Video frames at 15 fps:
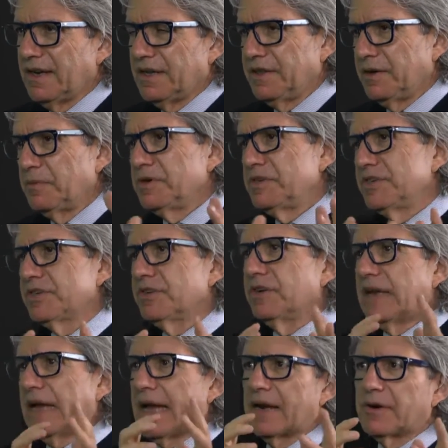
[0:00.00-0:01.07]
And then when you
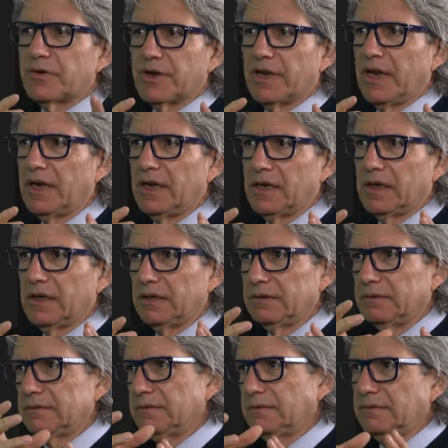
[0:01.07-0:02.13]
start aggregating
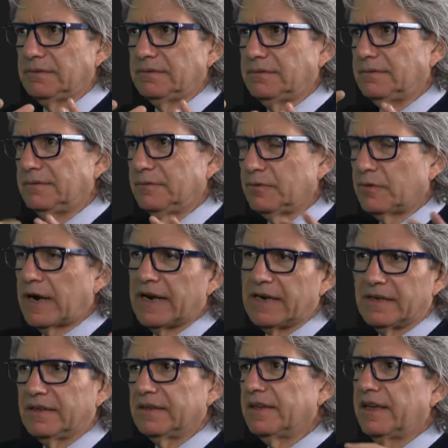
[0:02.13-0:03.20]

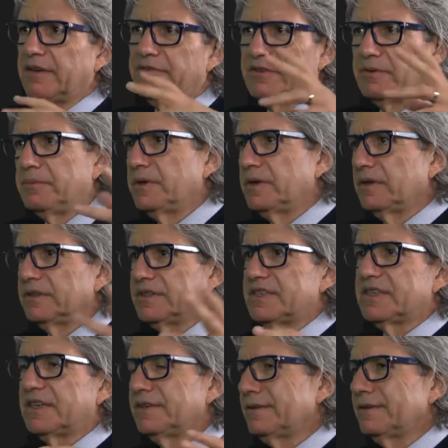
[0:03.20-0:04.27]
right and left and middle and
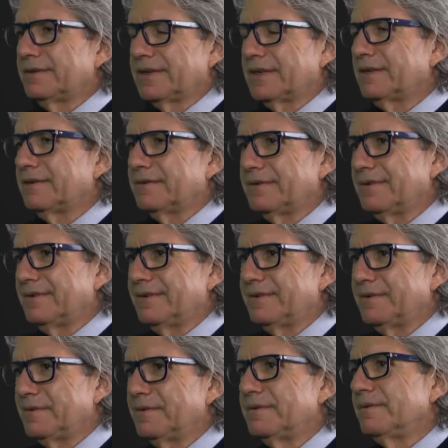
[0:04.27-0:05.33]
center, like,
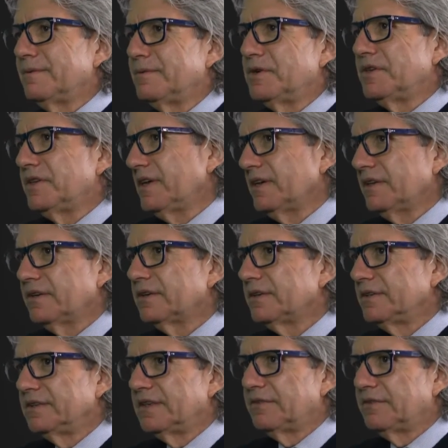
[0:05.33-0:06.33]
where the hell are you?